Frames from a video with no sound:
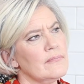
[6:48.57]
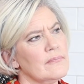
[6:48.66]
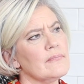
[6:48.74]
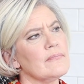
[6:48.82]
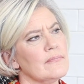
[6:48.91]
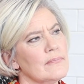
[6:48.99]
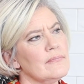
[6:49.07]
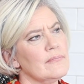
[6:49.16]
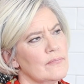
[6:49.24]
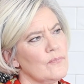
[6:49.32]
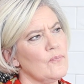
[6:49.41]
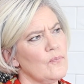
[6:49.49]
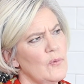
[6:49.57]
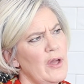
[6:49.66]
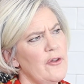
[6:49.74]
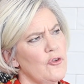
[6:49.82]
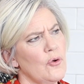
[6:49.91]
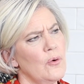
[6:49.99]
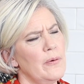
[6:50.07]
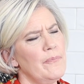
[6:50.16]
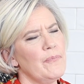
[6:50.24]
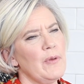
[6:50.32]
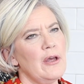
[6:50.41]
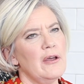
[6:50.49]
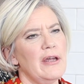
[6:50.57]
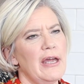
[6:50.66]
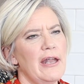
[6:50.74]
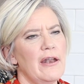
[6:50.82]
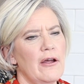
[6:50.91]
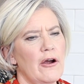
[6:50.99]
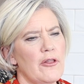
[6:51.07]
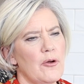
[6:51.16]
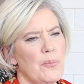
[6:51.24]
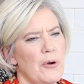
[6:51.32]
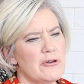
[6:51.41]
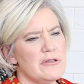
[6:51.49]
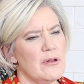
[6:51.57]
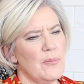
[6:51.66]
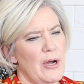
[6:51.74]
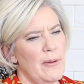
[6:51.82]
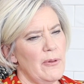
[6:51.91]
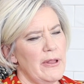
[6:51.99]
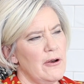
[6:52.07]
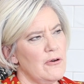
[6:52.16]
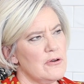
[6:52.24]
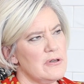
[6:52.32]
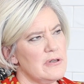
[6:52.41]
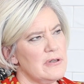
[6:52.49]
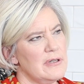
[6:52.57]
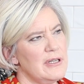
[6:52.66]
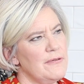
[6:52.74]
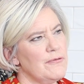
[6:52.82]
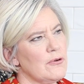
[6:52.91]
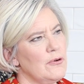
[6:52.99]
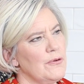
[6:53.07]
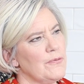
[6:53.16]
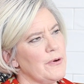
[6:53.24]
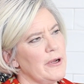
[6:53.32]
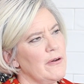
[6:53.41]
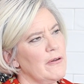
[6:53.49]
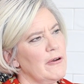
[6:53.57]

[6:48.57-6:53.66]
So that's cool. Yeah. And are there parts of the Bible that are difficult for you?